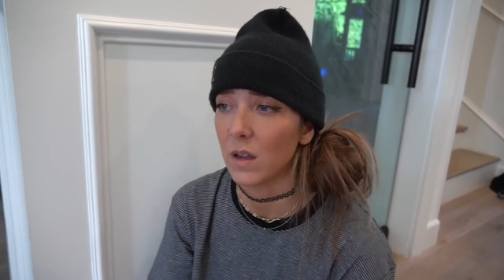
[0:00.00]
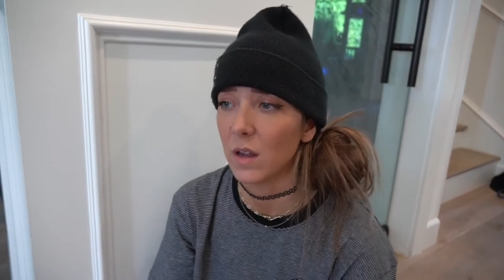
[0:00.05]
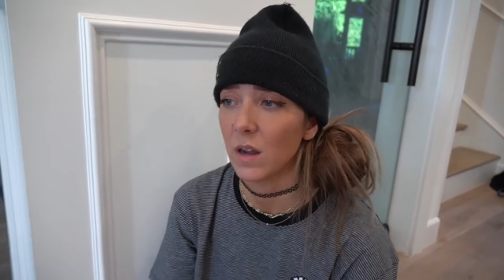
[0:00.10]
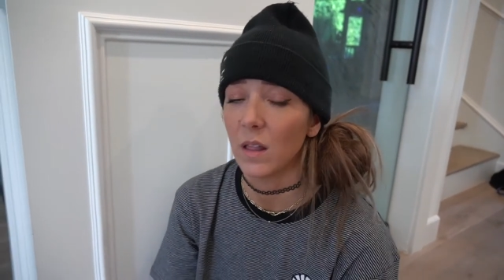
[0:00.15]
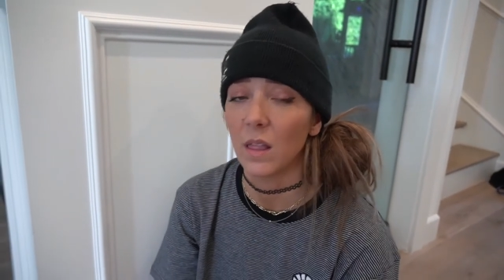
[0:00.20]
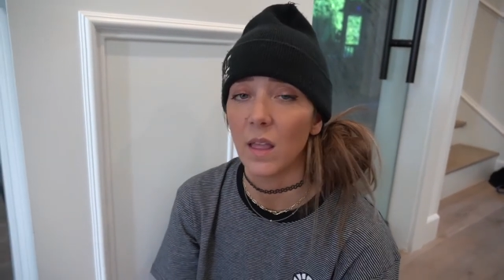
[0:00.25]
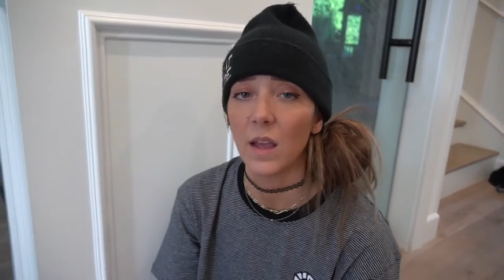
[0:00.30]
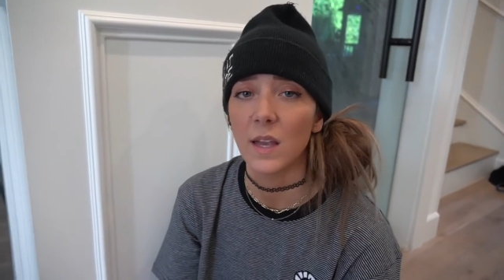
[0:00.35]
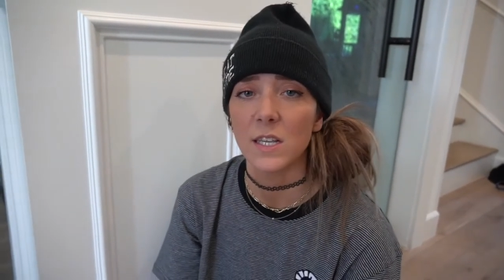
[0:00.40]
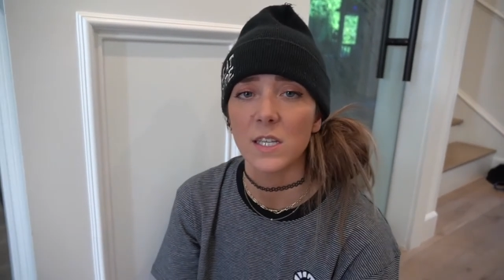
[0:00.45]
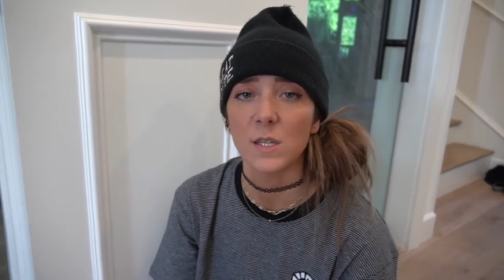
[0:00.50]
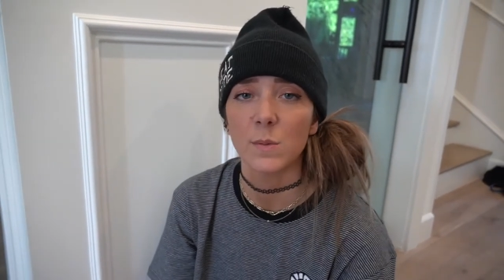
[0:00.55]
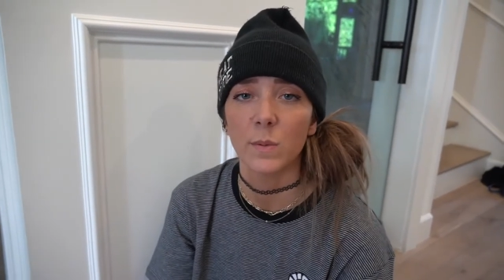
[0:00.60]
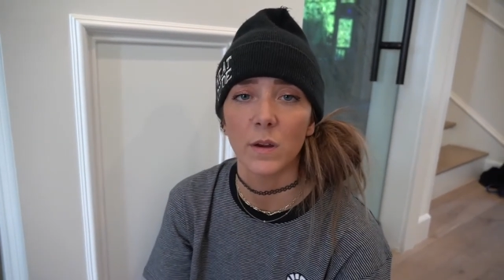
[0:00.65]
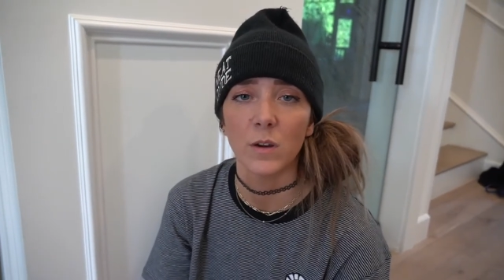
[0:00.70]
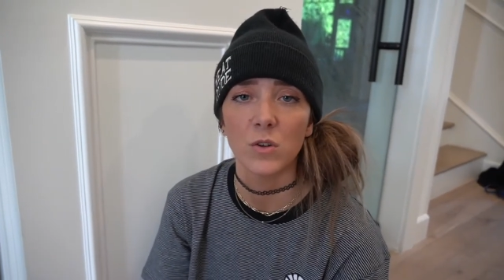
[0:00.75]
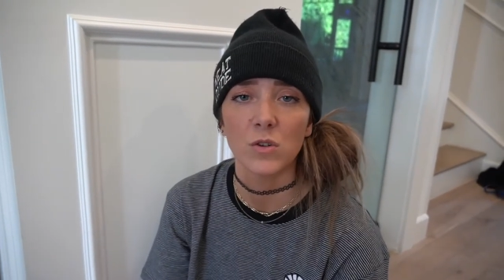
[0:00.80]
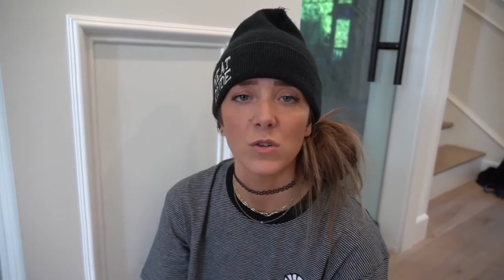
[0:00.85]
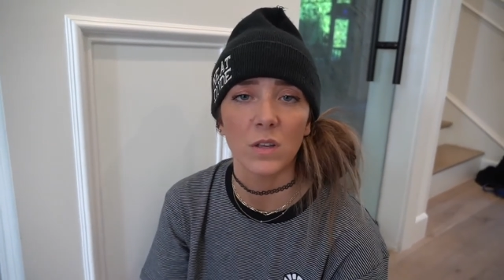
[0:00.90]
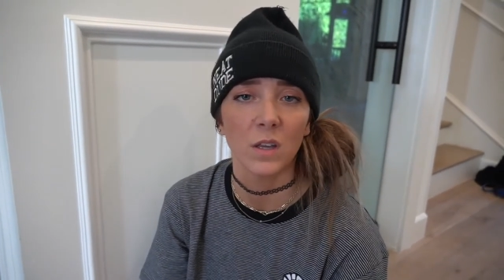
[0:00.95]
and I like
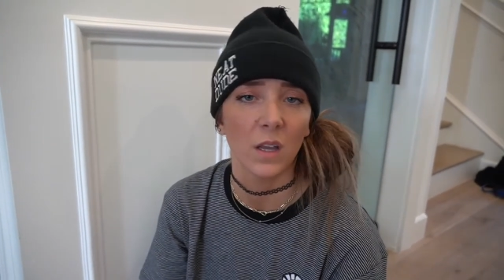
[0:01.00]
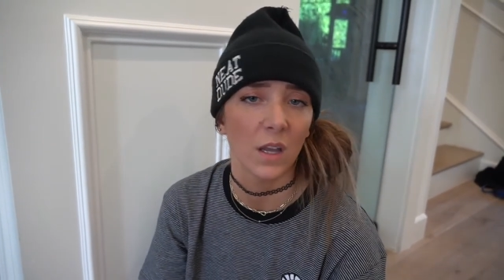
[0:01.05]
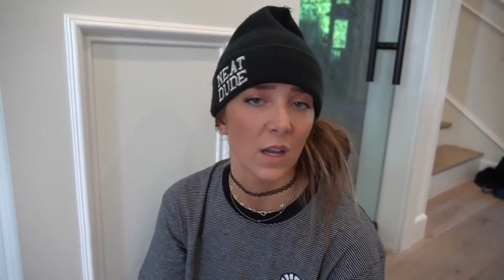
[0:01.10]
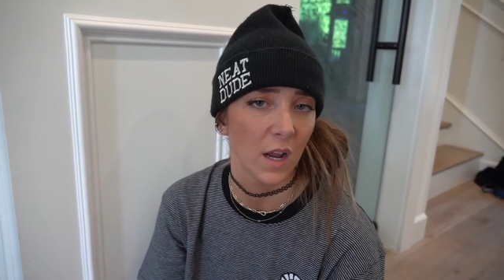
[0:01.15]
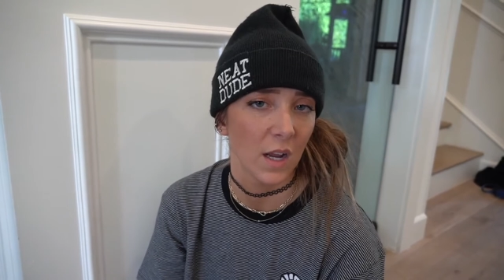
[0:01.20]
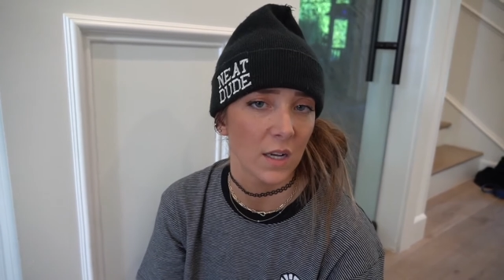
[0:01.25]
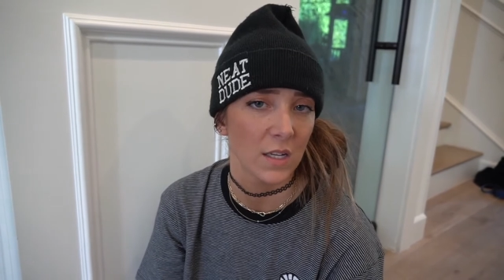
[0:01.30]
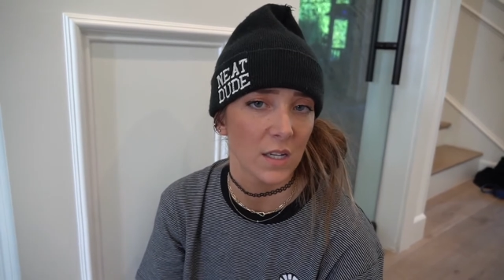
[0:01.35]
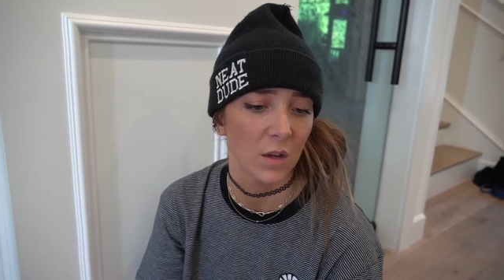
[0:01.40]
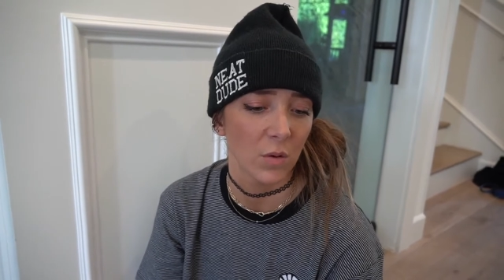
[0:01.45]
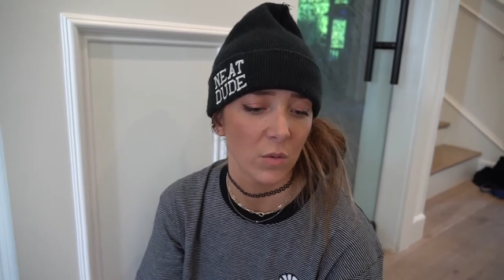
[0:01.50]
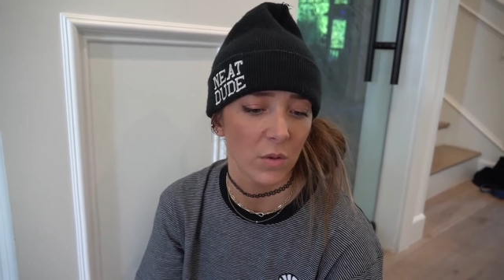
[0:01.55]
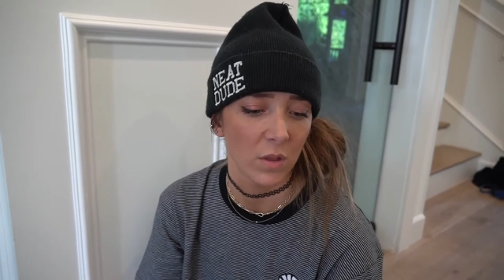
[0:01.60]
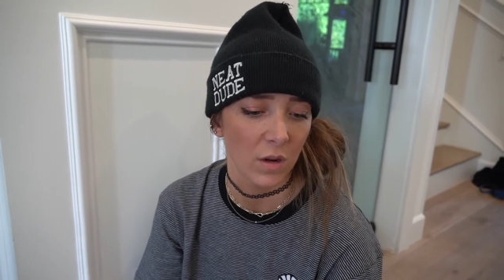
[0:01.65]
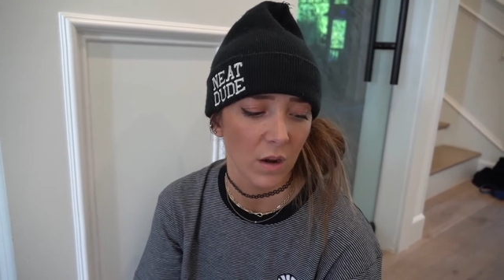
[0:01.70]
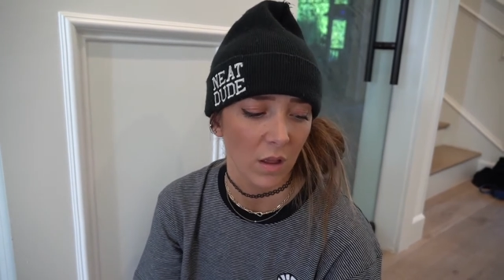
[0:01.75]
spiritually connecting with